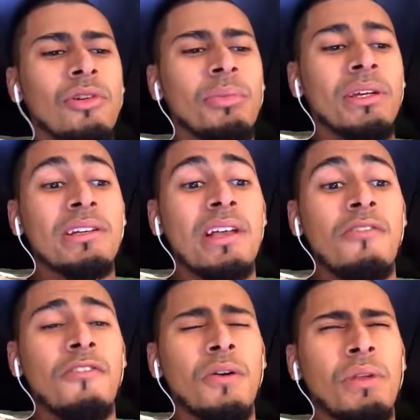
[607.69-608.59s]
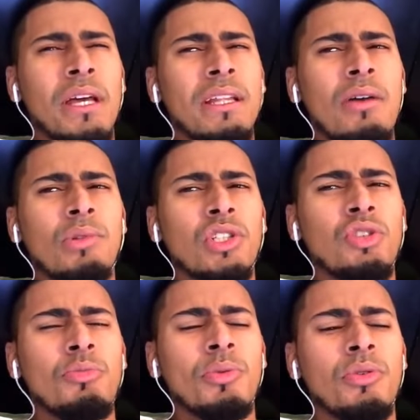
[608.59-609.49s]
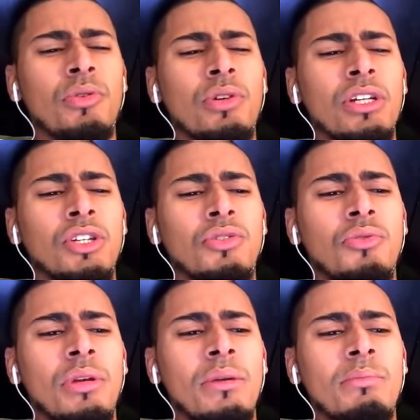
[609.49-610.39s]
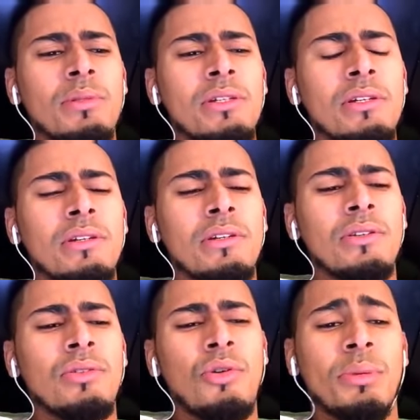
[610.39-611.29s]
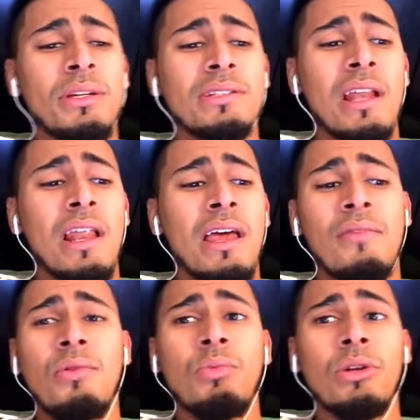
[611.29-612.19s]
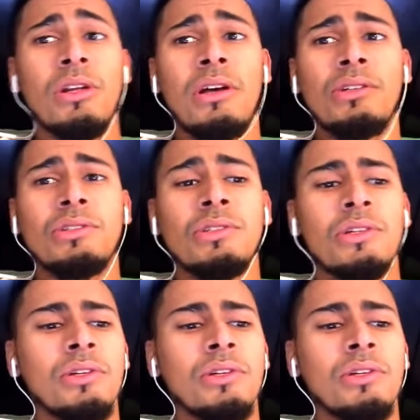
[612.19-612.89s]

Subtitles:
because I felt like that was super extreme to, because everyone does.